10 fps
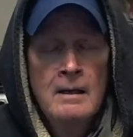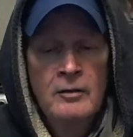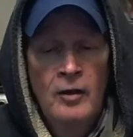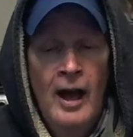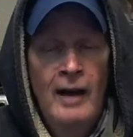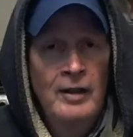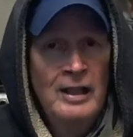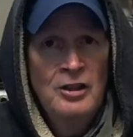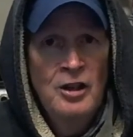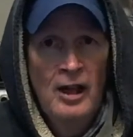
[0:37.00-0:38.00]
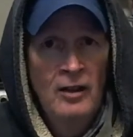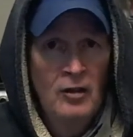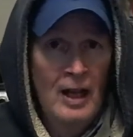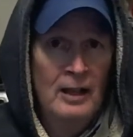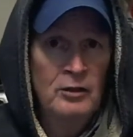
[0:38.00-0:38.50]
to have any chance
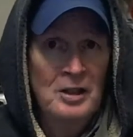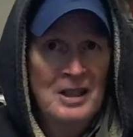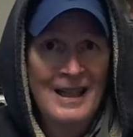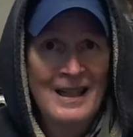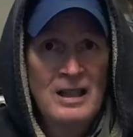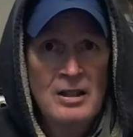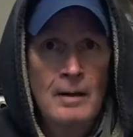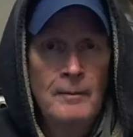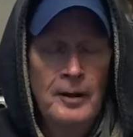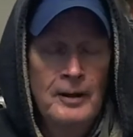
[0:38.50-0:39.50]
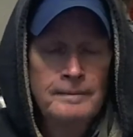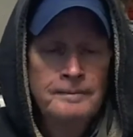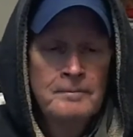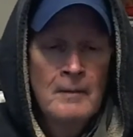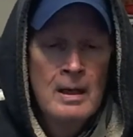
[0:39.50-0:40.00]
to actually catch something.
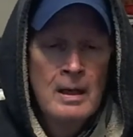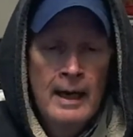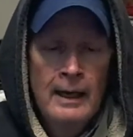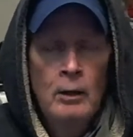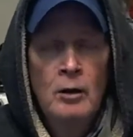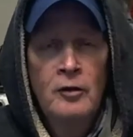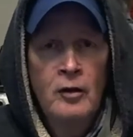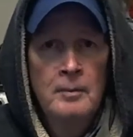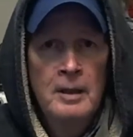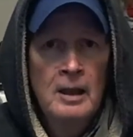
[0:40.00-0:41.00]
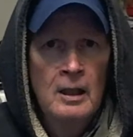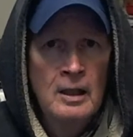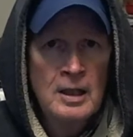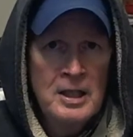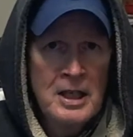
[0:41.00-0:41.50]
And also
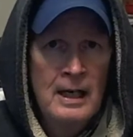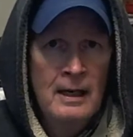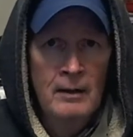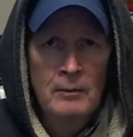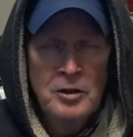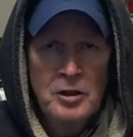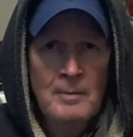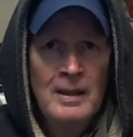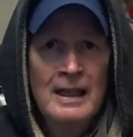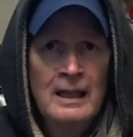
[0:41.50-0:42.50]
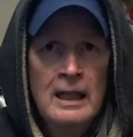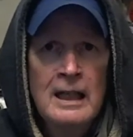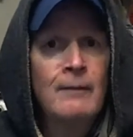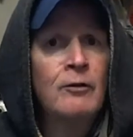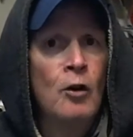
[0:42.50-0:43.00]
because there were so many
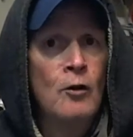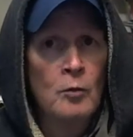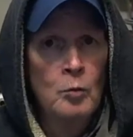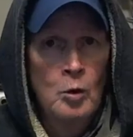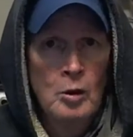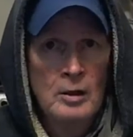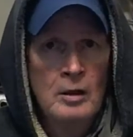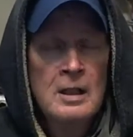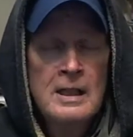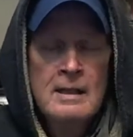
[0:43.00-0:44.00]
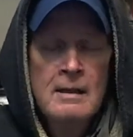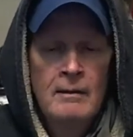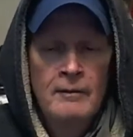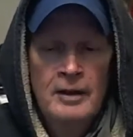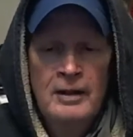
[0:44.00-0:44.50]
leaves on the water
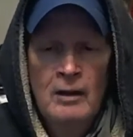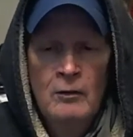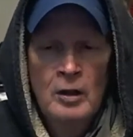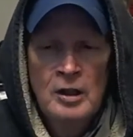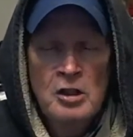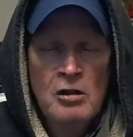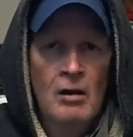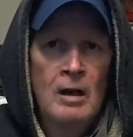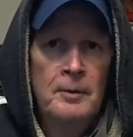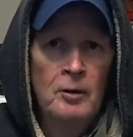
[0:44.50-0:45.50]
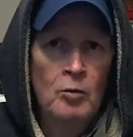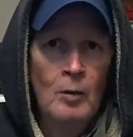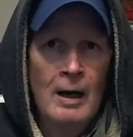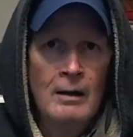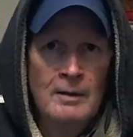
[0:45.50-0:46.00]
that didn't really show up as
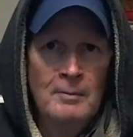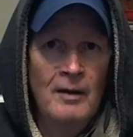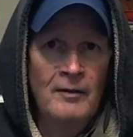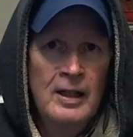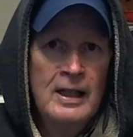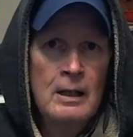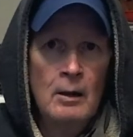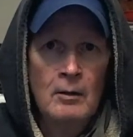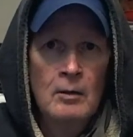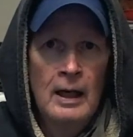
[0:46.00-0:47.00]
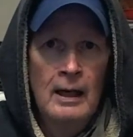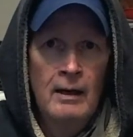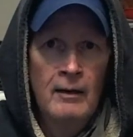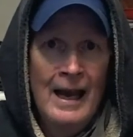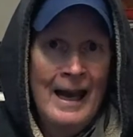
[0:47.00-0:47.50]
well in my
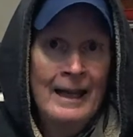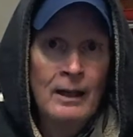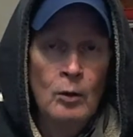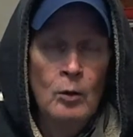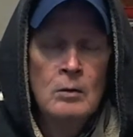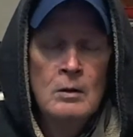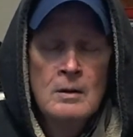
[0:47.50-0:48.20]
video angle